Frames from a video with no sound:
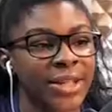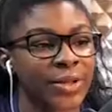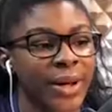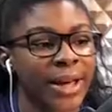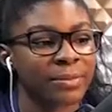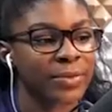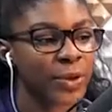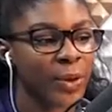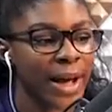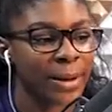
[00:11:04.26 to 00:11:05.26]
So I'm
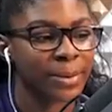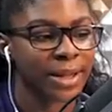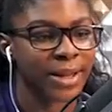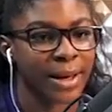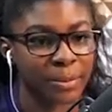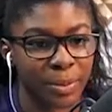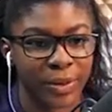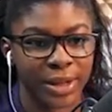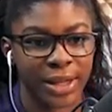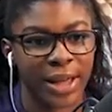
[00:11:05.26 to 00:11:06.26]
so happy that
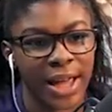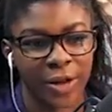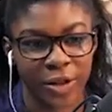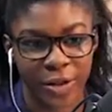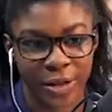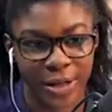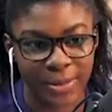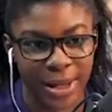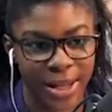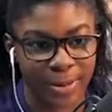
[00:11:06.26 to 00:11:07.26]
bullying, are there going to
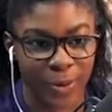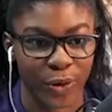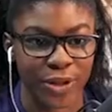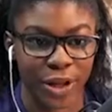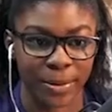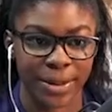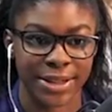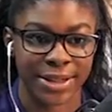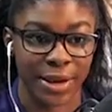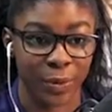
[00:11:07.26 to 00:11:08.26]
be any more
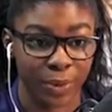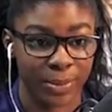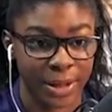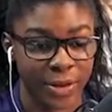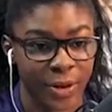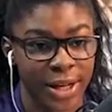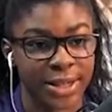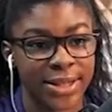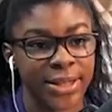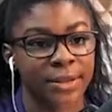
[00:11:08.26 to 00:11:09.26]
topics that will be
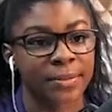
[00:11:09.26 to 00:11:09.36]
addressed?